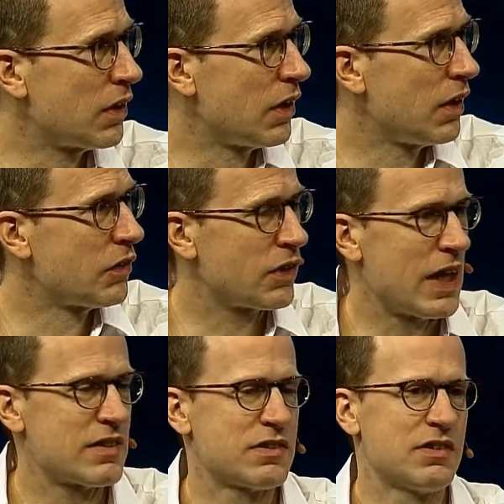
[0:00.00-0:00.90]
So
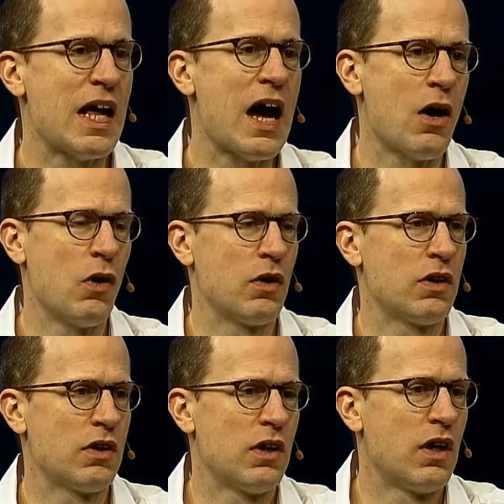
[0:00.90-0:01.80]
that's now
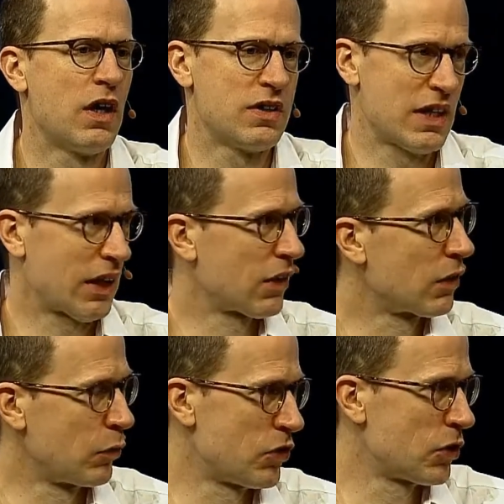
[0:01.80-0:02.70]
a technical
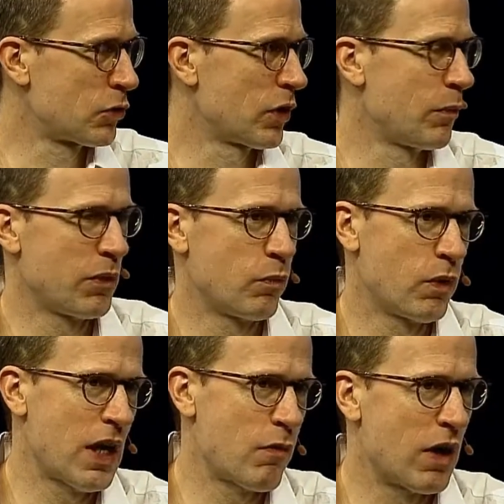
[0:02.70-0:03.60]
research field. I mean, we
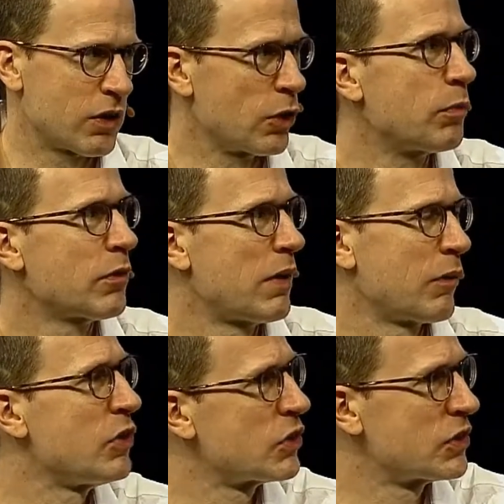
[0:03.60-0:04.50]
have one group at my
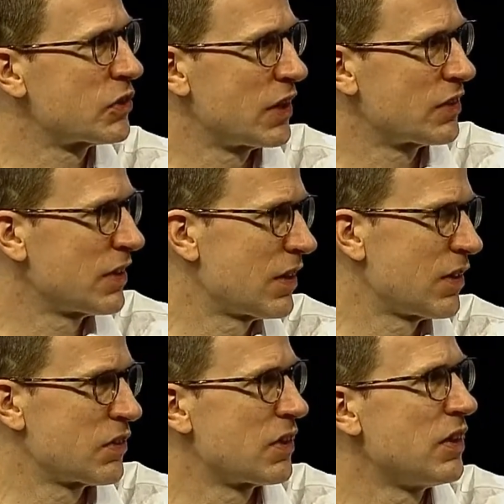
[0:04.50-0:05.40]
research center that
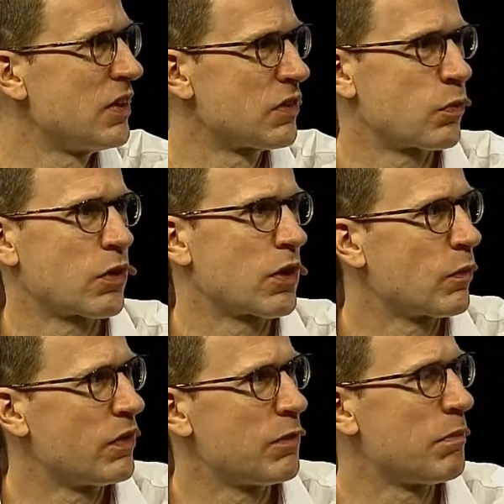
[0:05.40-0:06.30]
does this, working
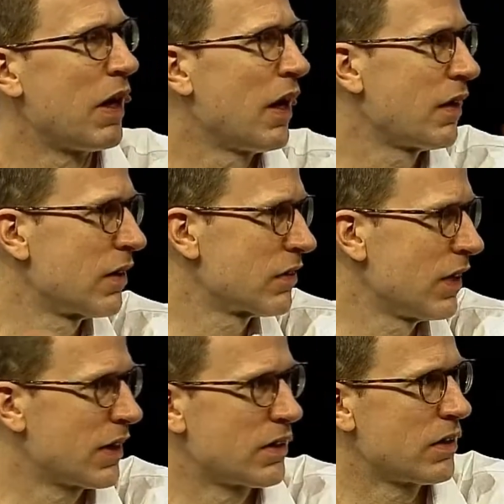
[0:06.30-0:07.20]
with DeepMind. There's
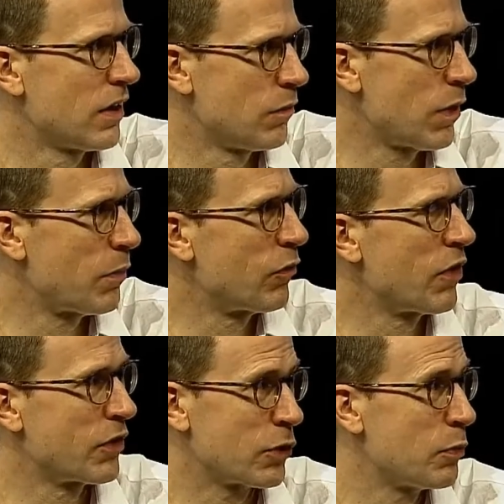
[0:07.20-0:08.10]
like a number of
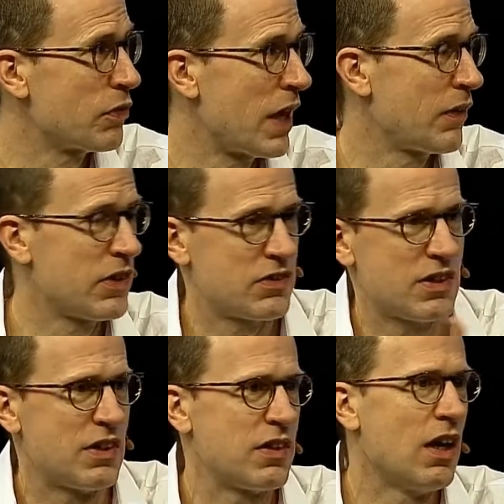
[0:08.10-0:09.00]
other groups now. This
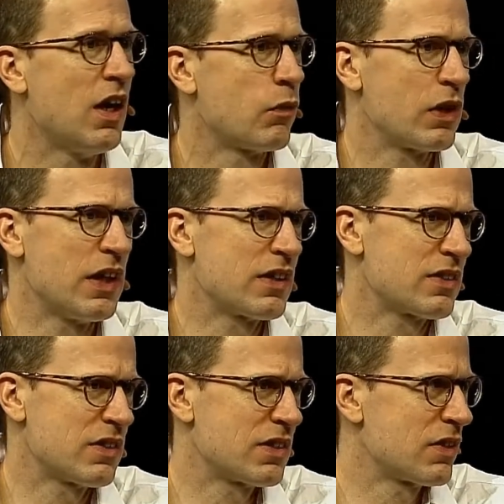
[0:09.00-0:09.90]
didn't really
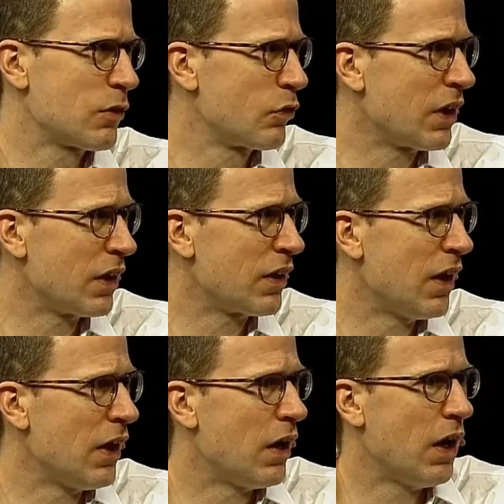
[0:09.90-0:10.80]
exist as a field
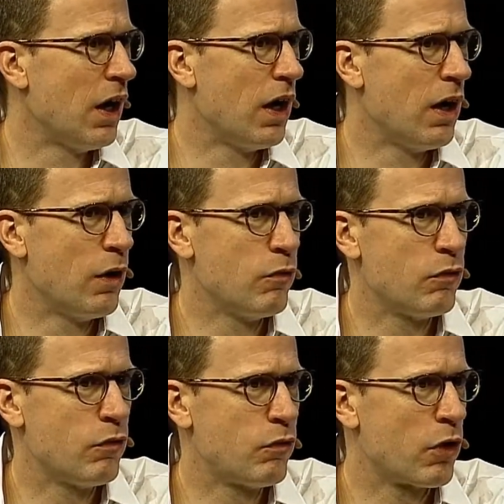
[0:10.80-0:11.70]

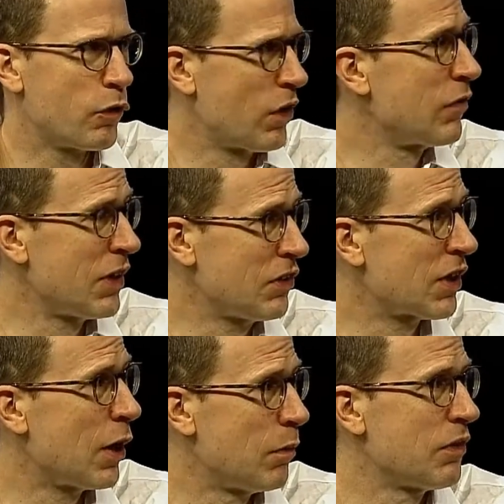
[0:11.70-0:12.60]
uh, four or five years
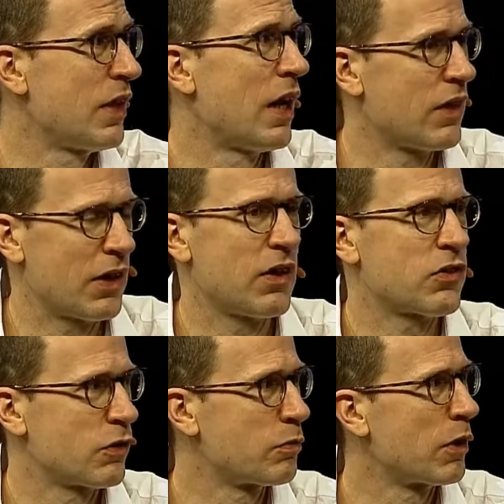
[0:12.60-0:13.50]
ago, but yeah. now, now there are
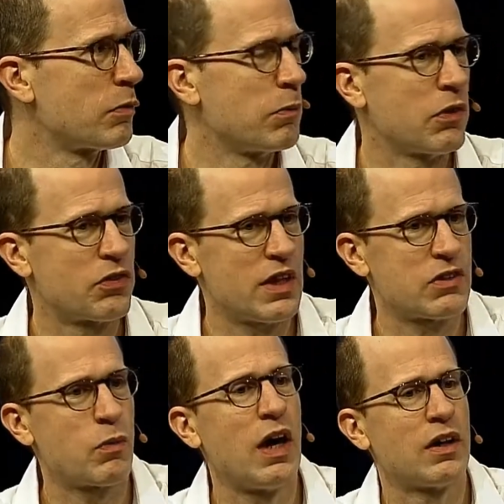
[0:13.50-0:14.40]
some smart people. So that's
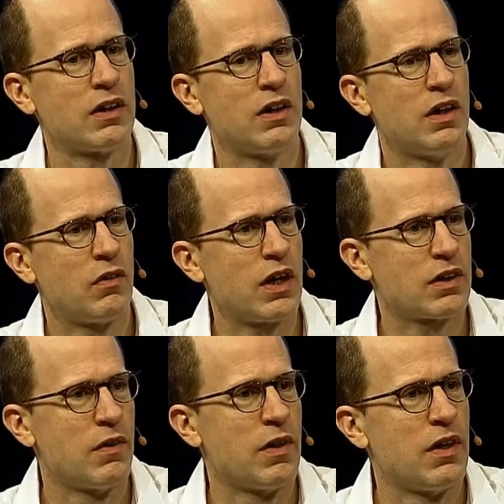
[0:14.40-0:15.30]
one, right?
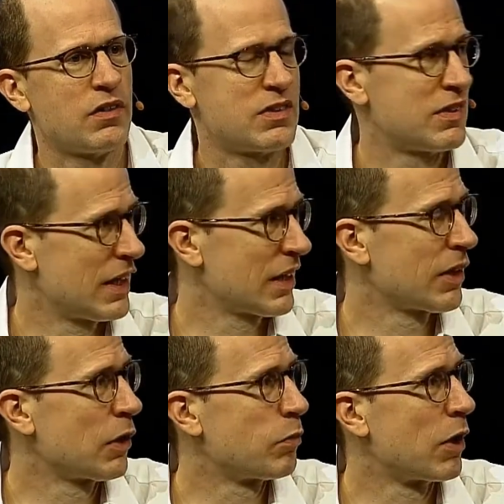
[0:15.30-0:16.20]
That's a
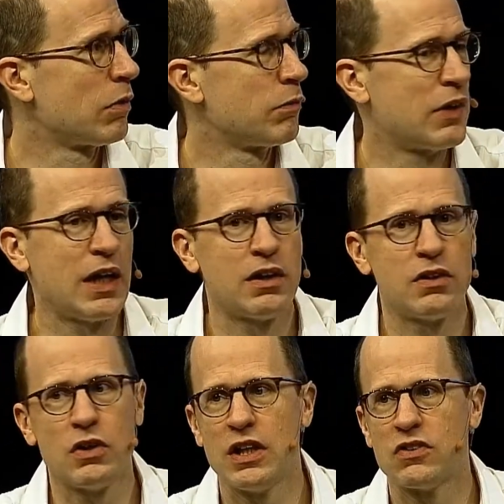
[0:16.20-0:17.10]
technical problem. Then
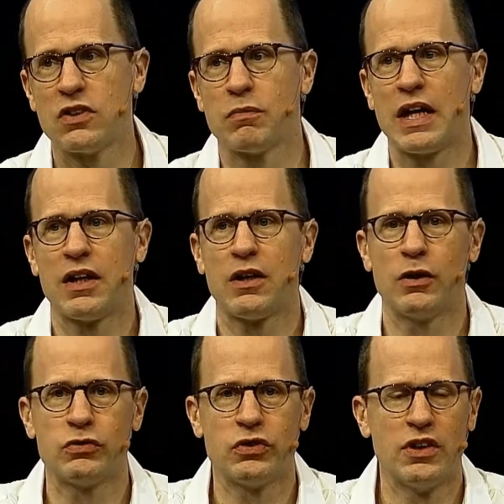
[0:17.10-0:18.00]
you need some kind
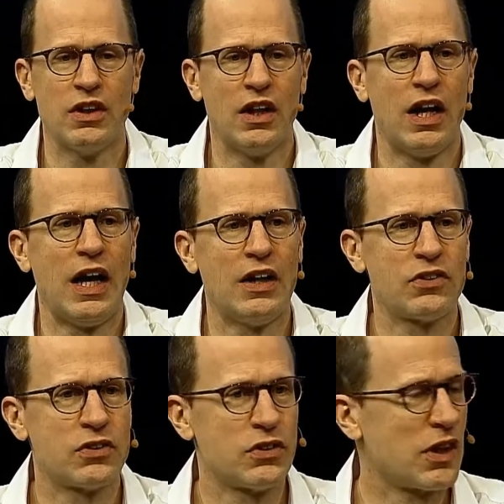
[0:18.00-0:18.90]
of answer
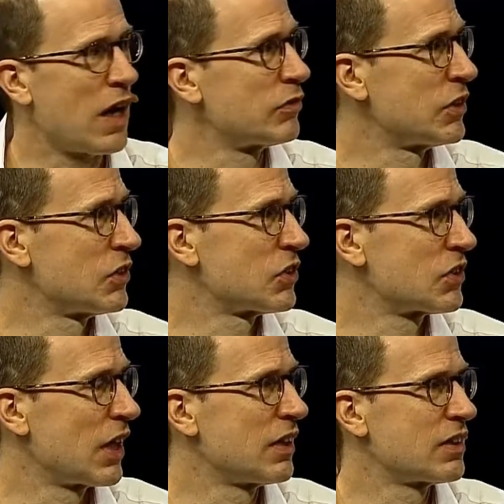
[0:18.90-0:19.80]
to the governance challenge.